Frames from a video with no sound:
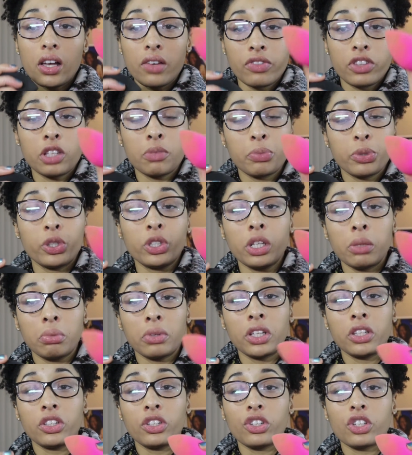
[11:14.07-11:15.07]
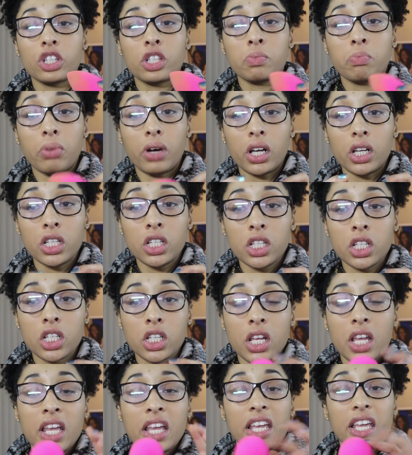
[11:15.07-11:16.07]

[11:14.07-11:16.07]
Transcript: of the beauty blender sponge